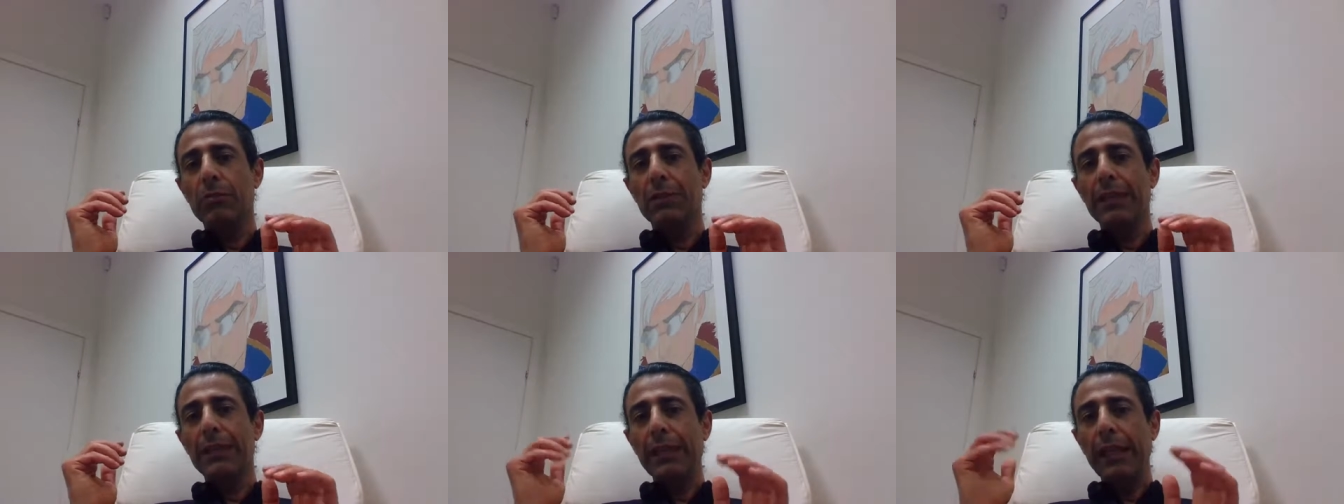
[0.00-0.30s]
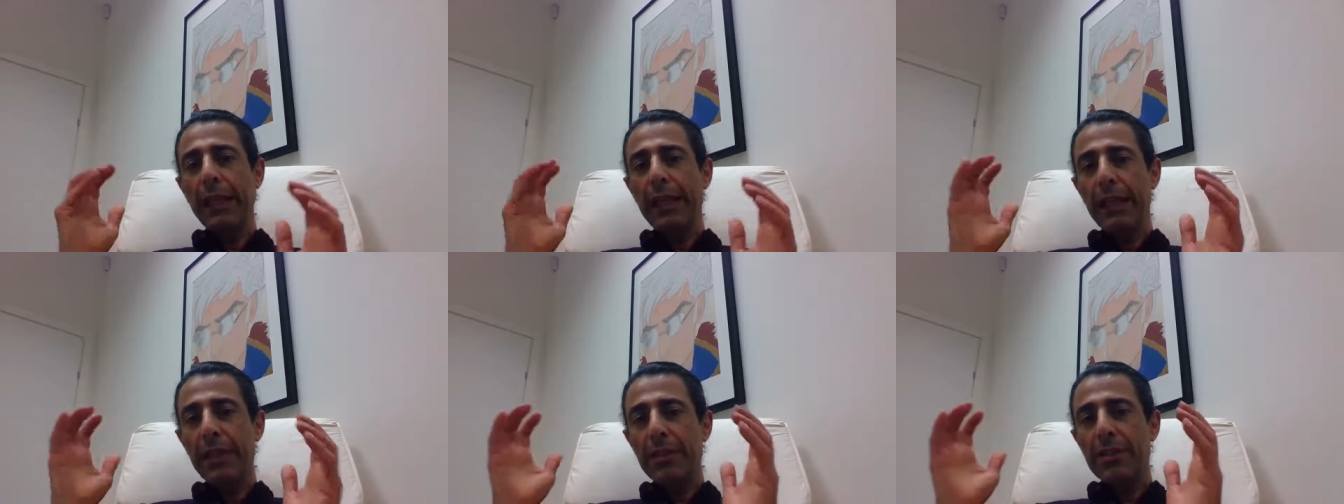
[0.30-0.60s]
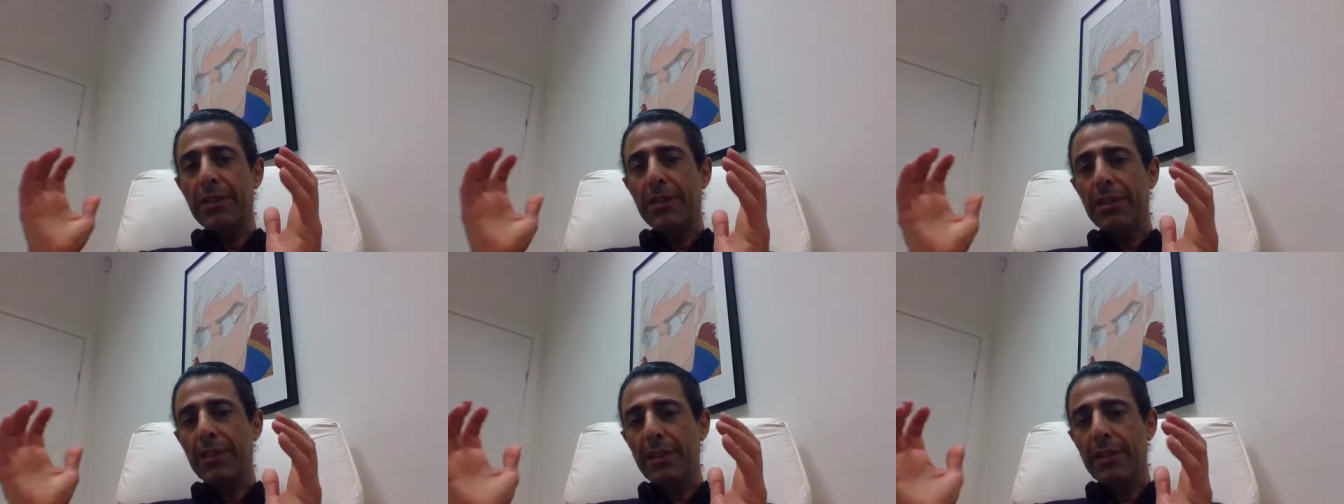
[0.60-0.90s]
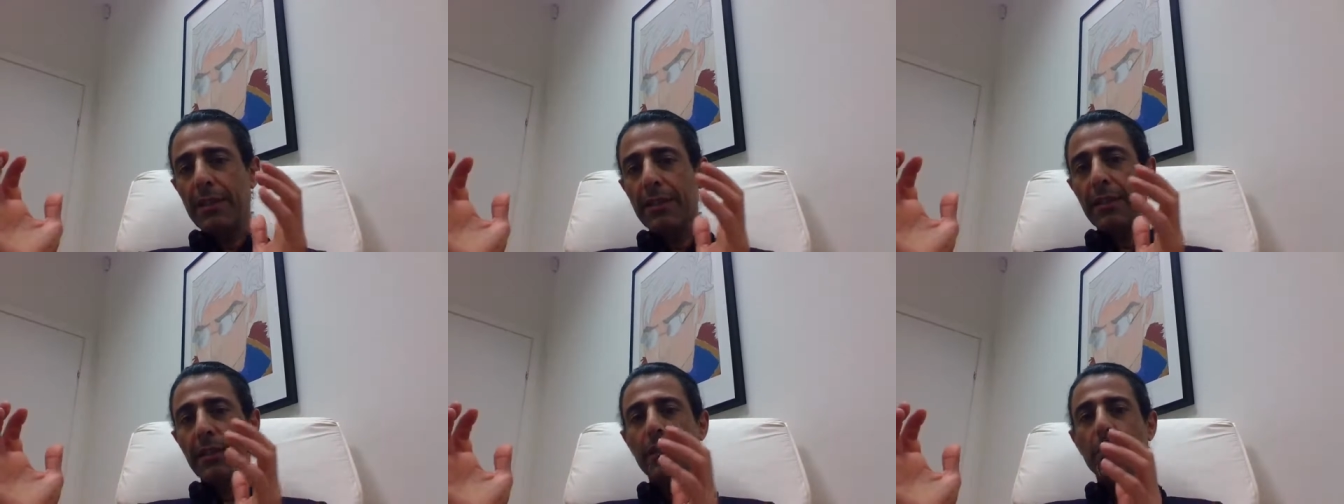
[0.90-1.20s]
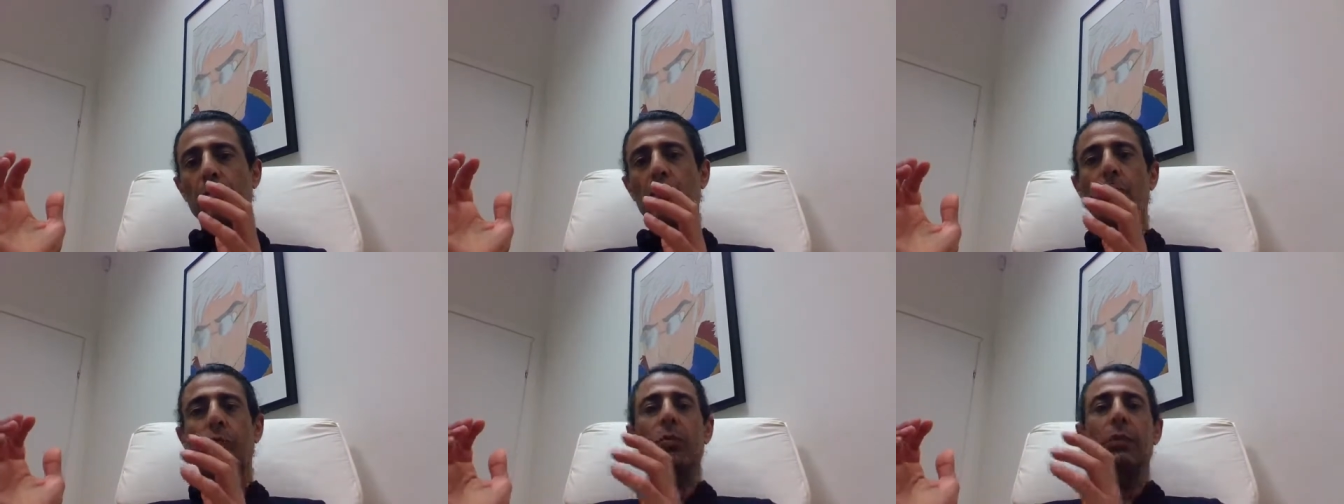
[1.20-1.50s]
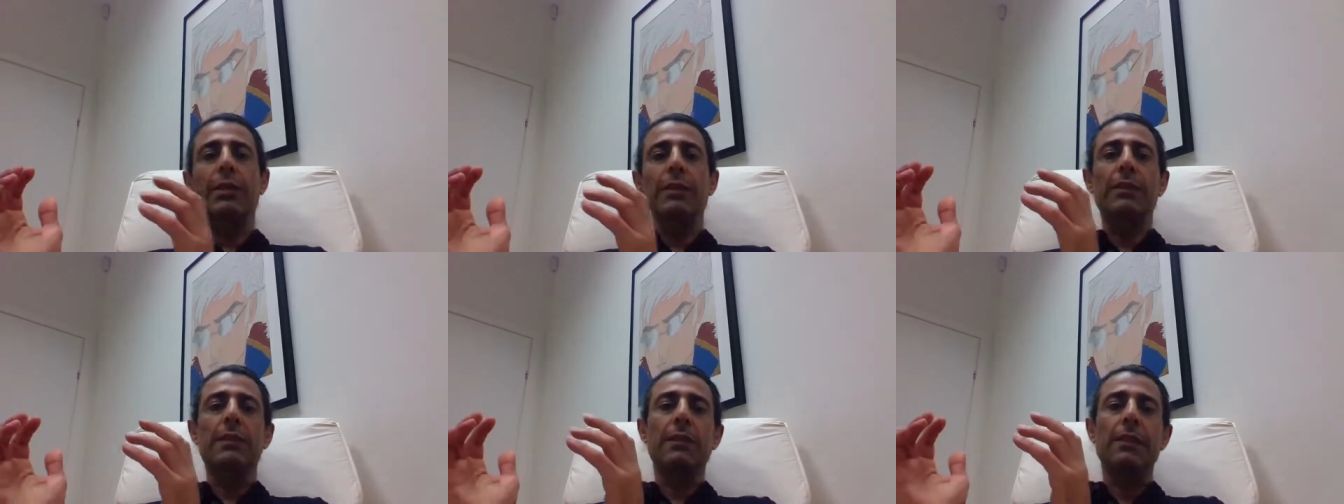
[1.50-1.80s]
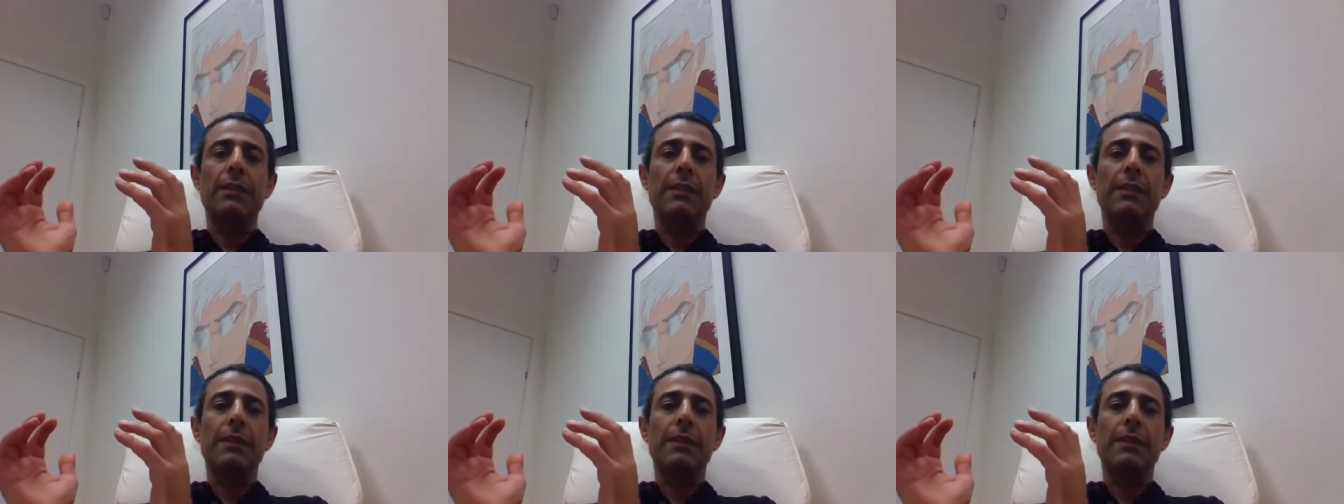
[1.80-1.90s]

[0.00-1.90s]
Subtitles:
that each system was